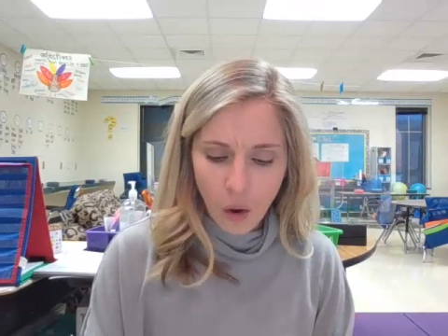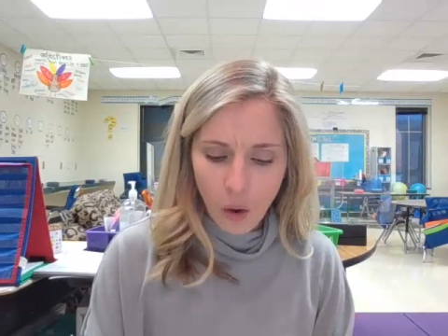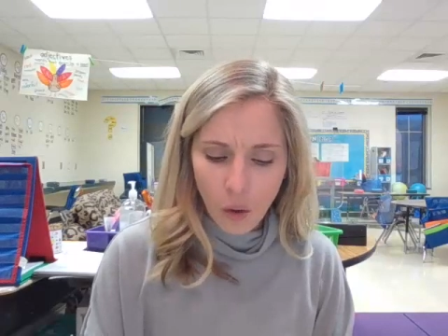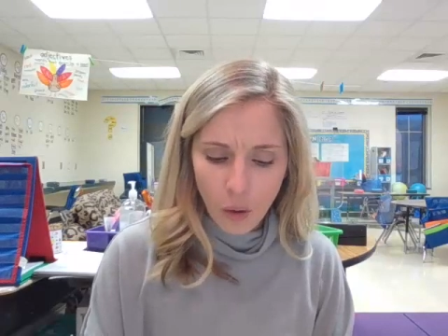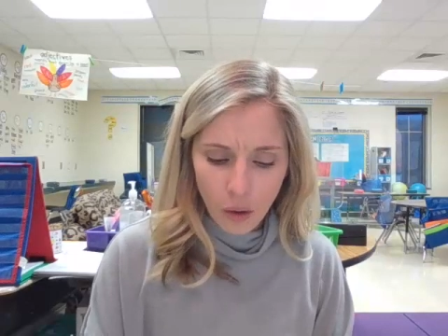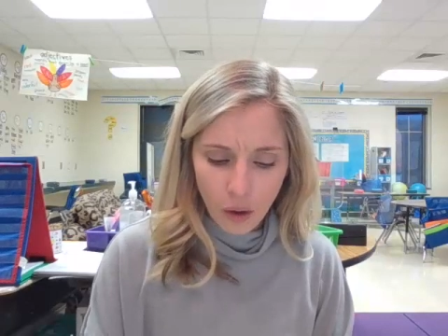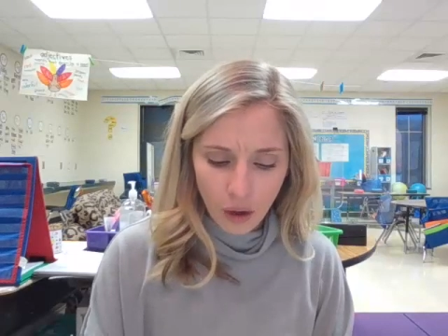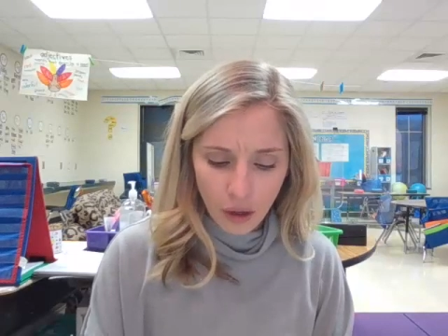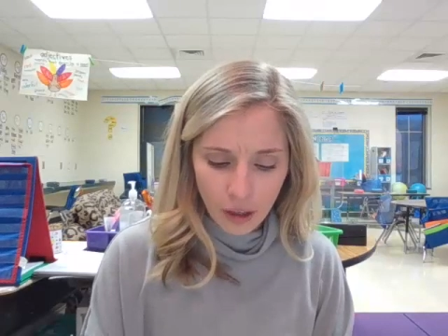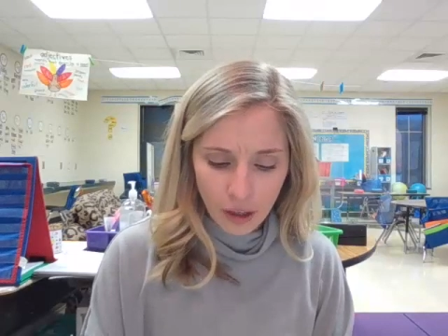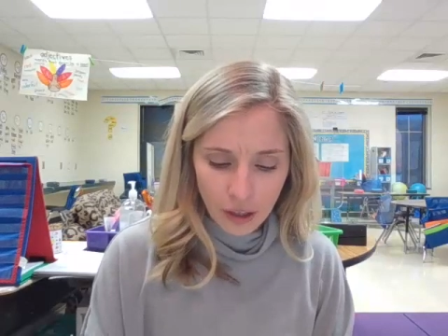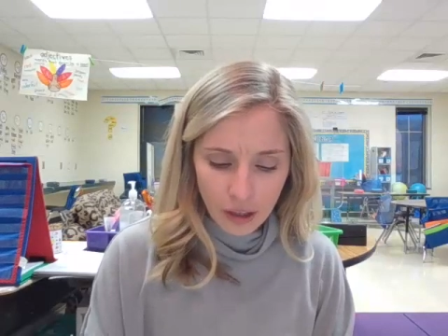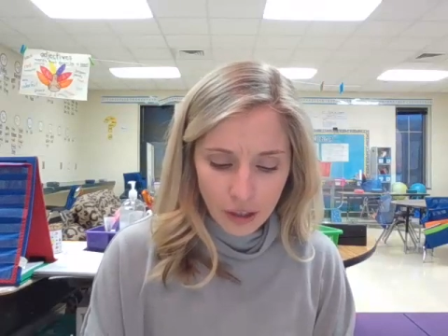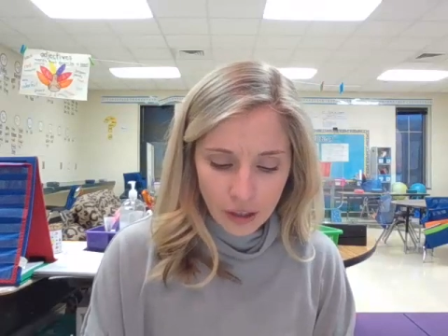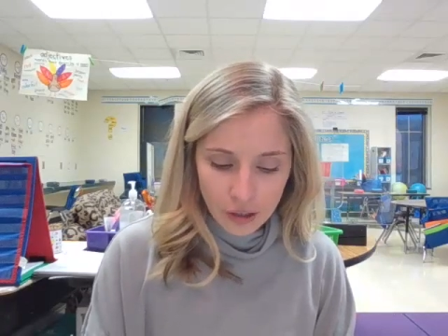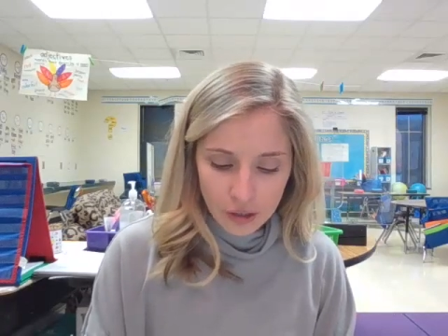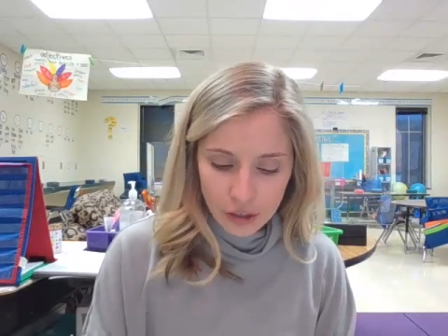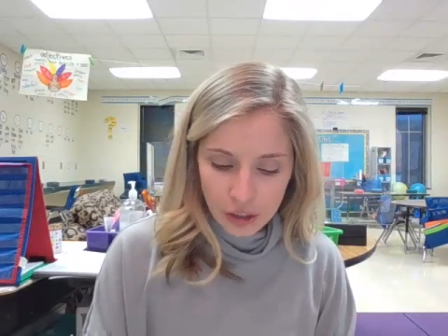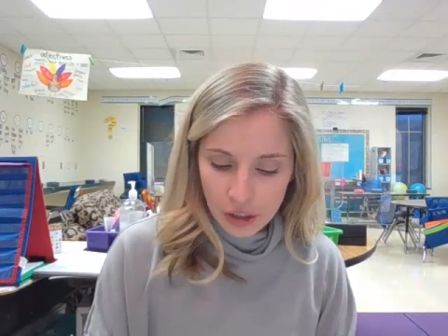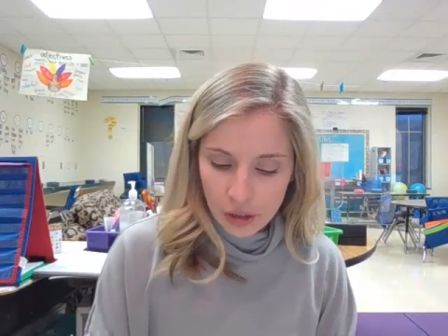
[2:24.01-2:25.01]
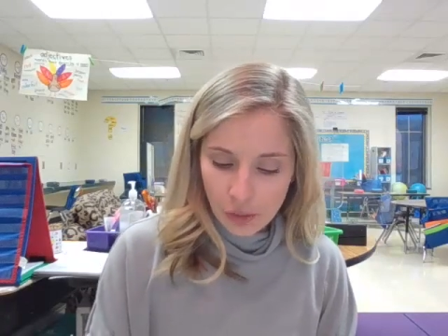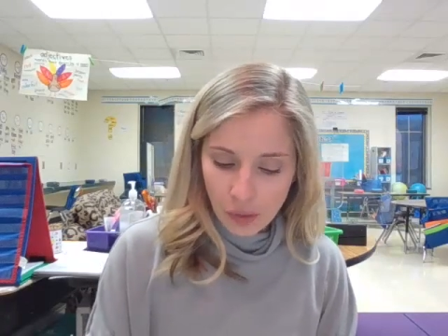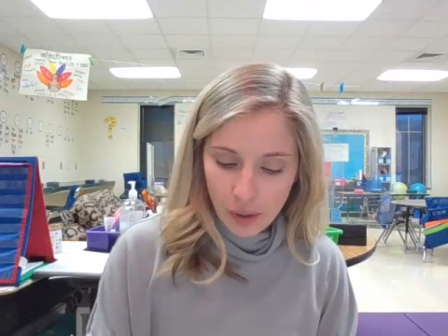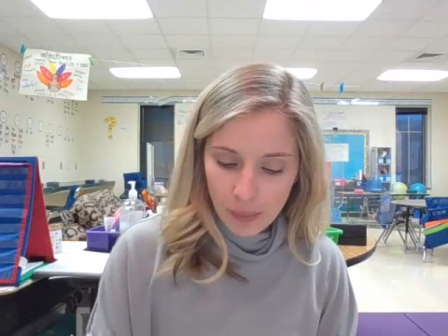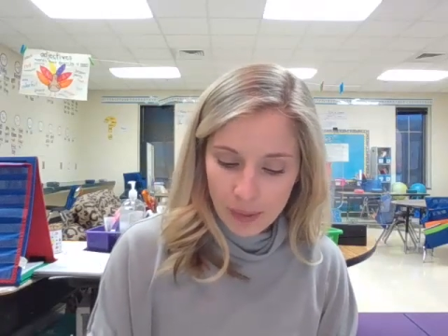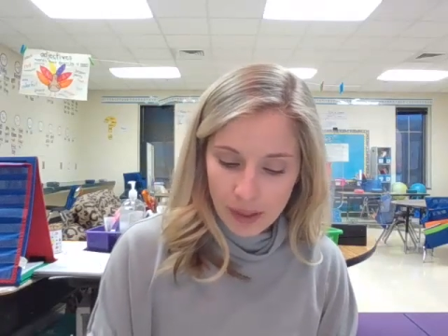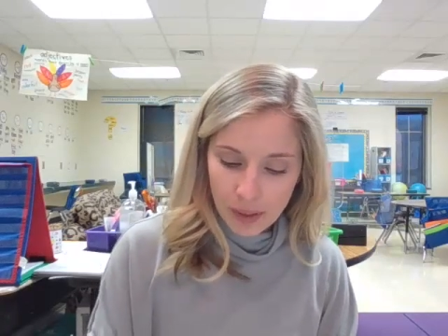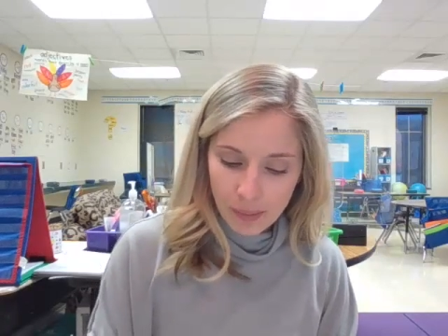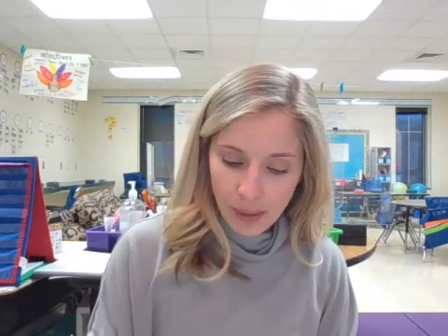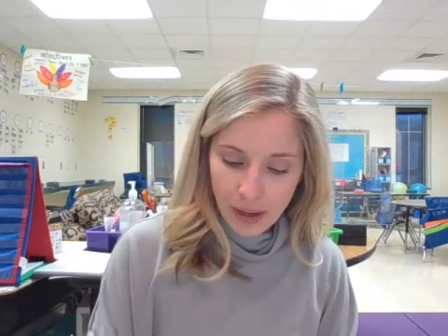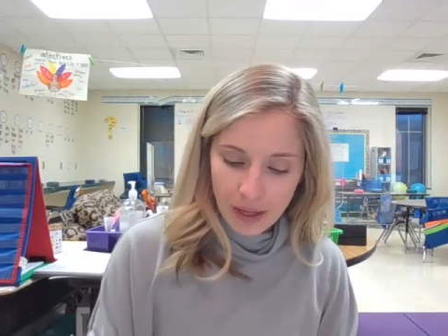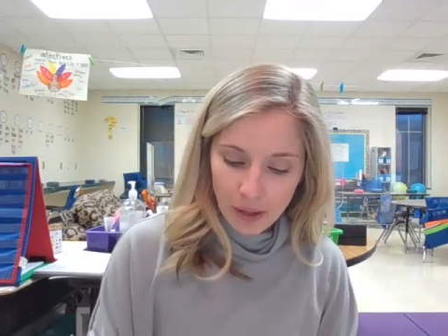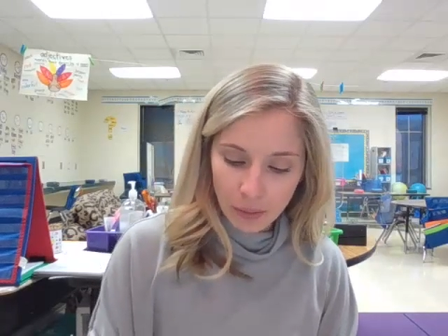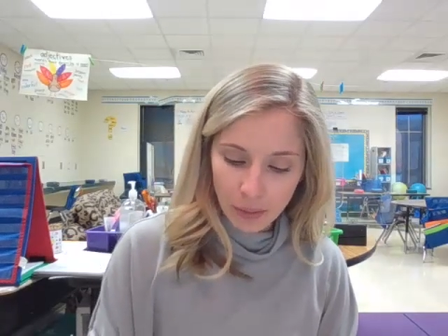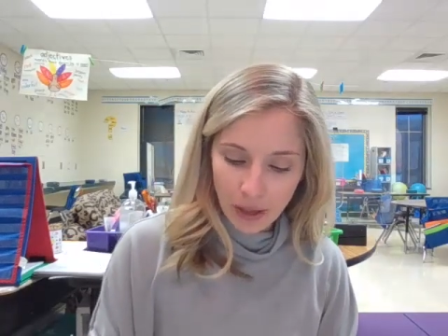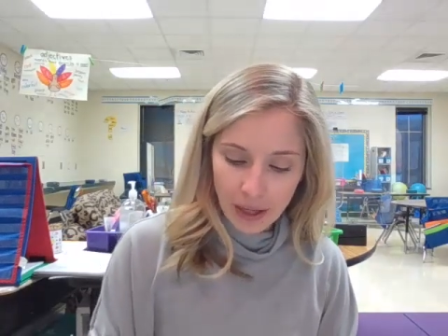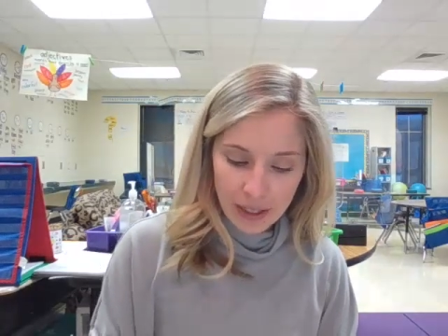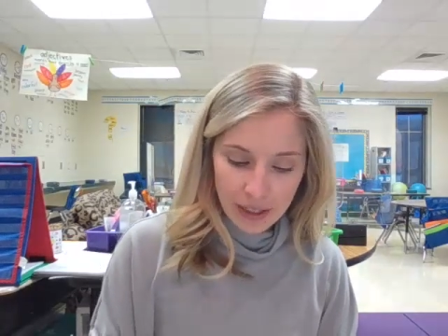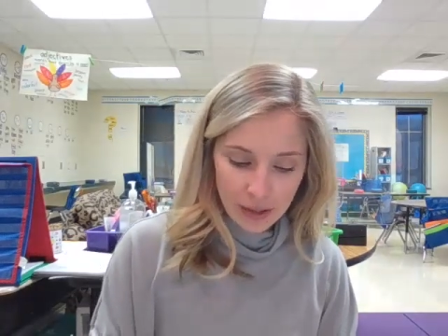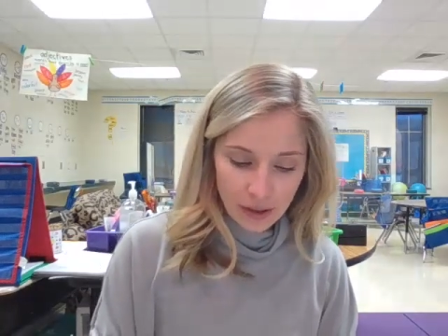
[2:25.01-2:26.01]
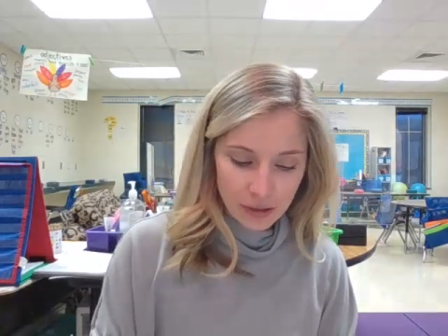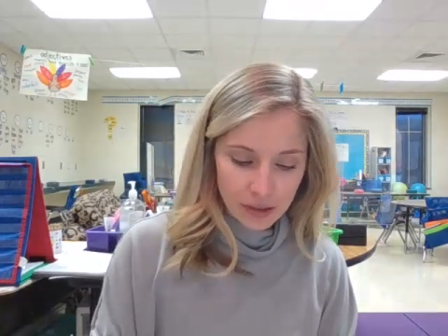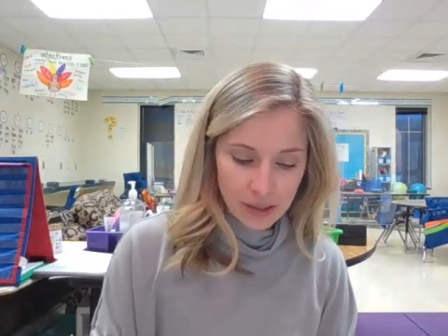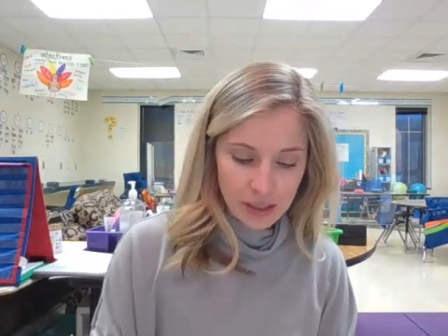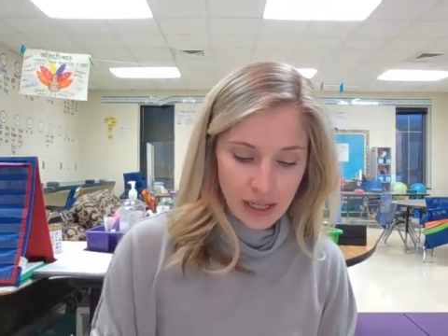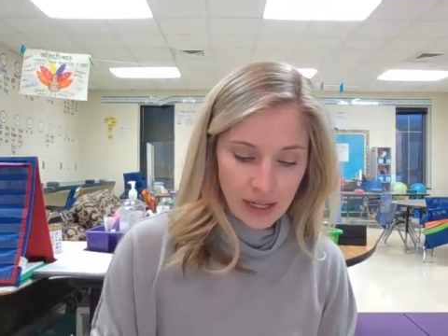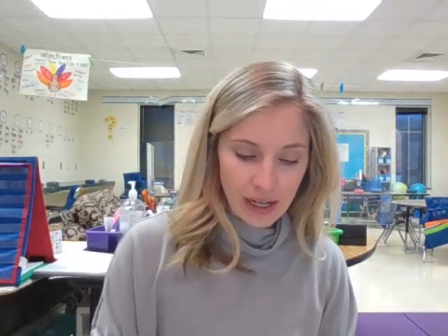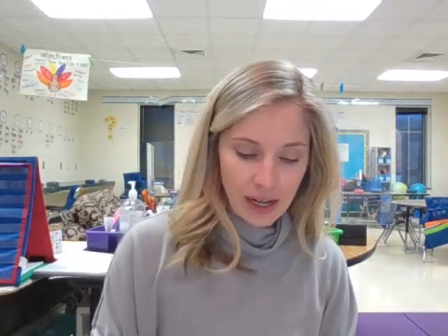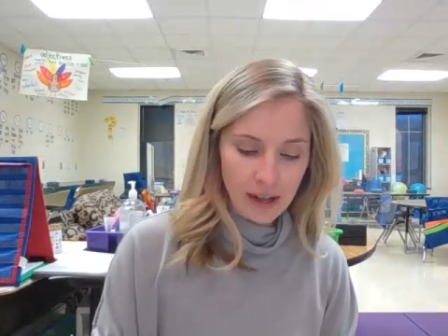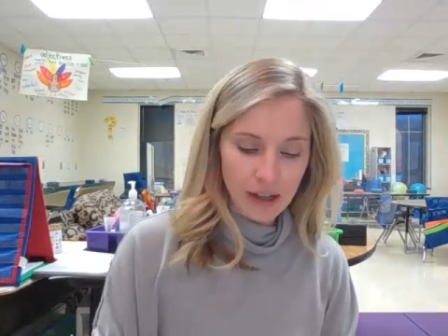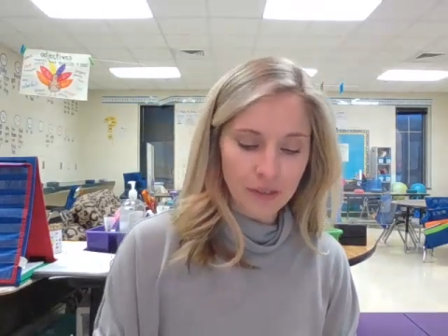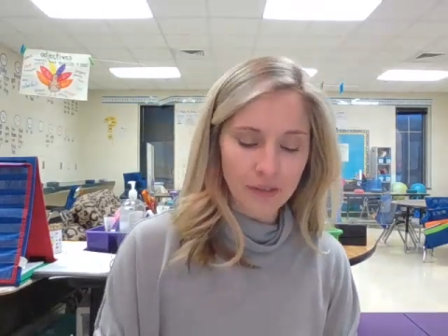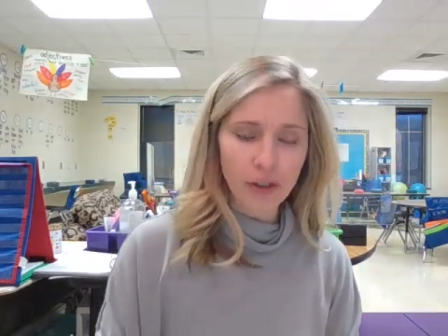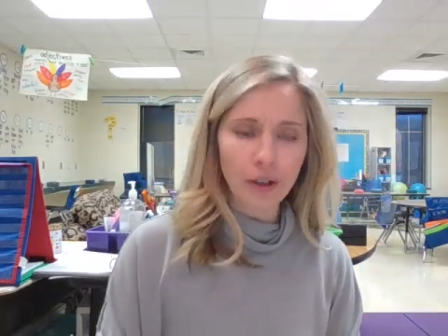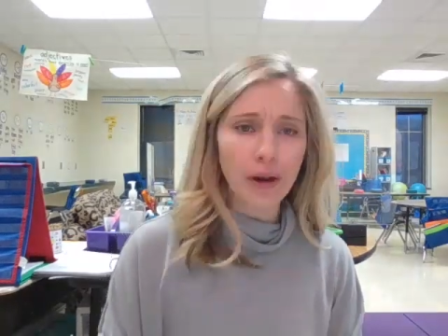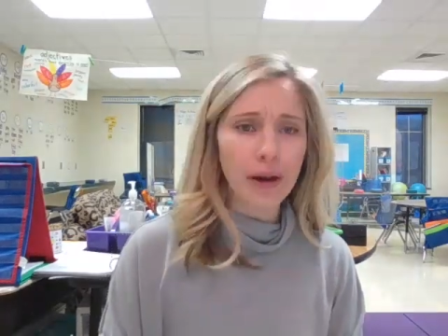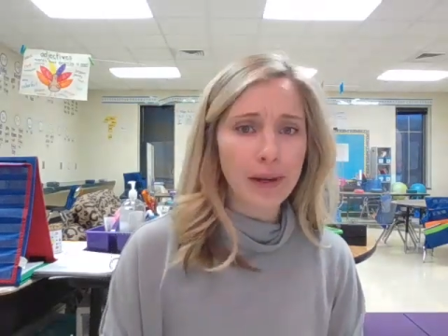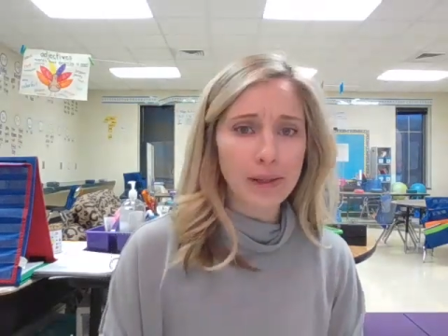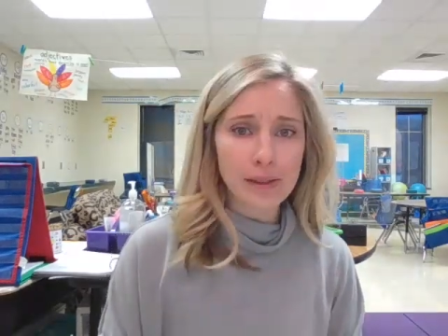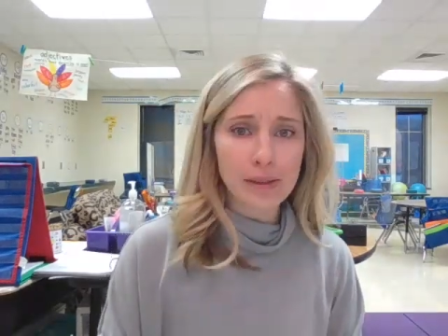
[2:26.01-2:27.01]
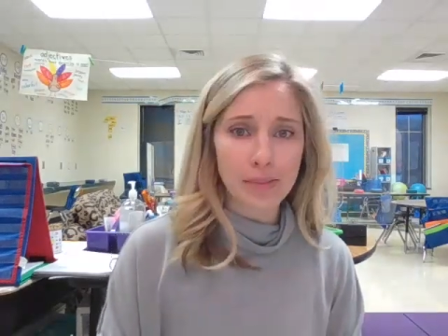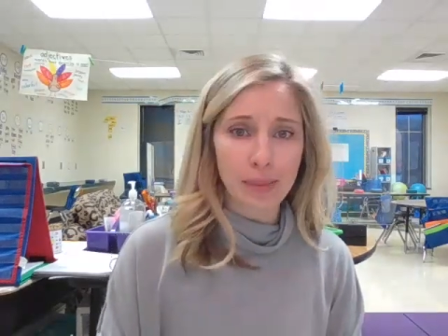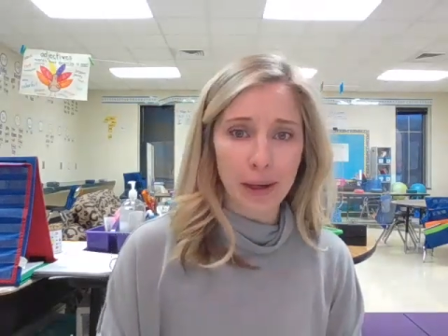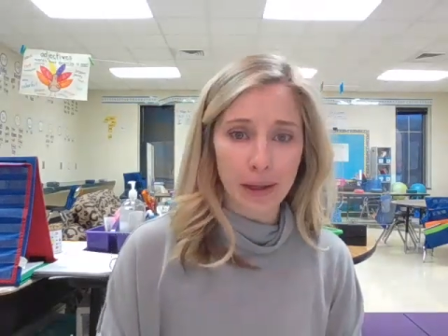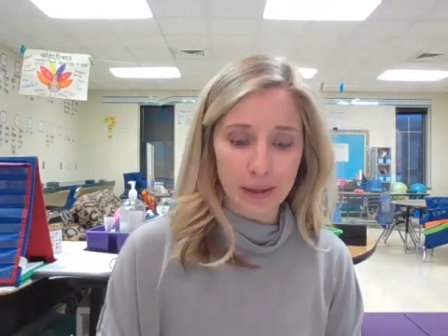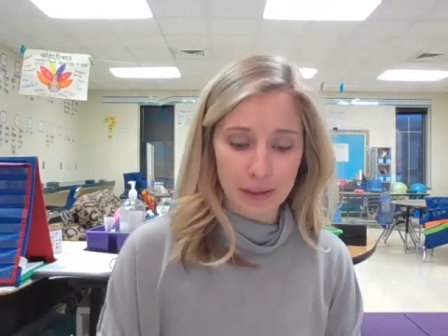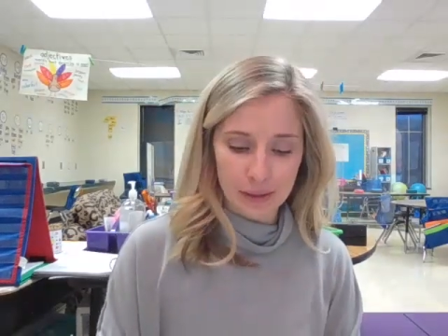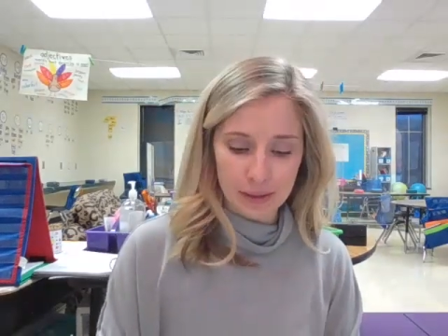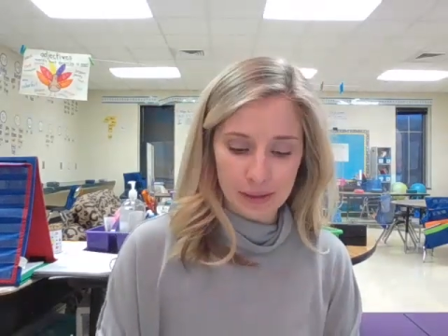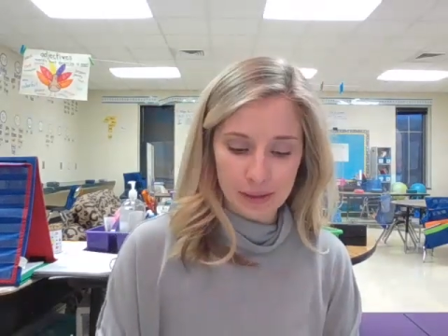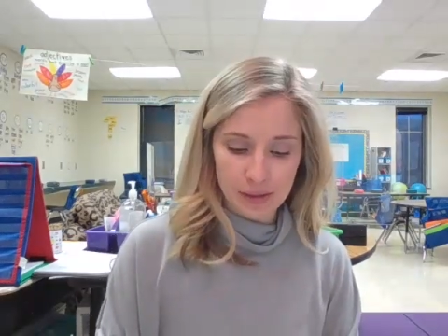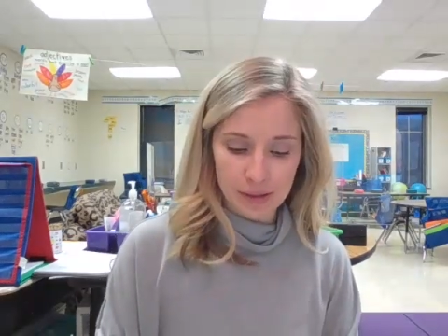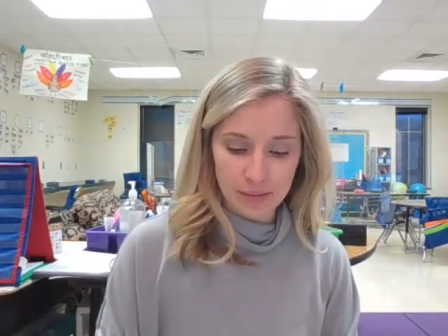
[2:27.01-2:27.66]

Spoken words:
Or do you want me to make a radio set out of your icebox?"